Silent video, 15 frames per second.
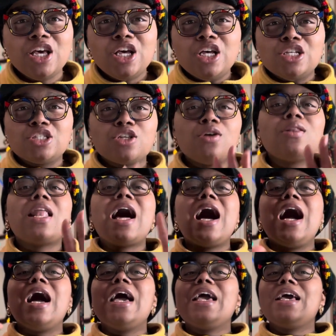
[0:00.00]
So
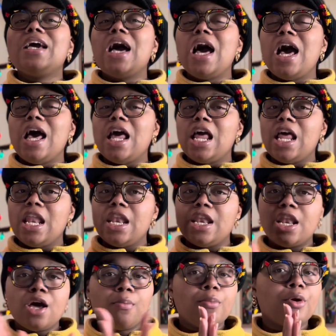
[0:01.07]
lie
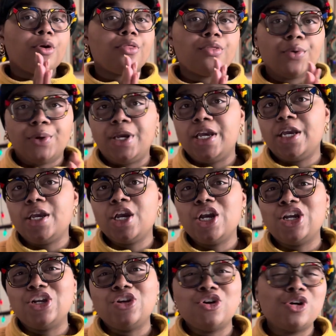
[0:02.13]
number 3,
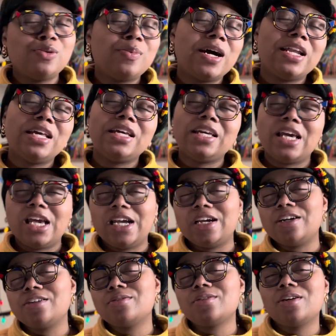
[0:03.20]
nobody
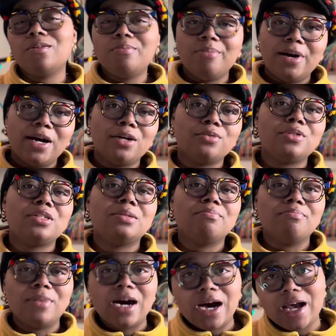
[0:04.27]
cares about
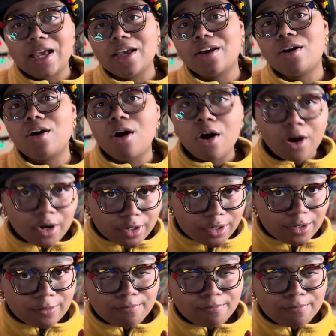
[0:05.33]
my art.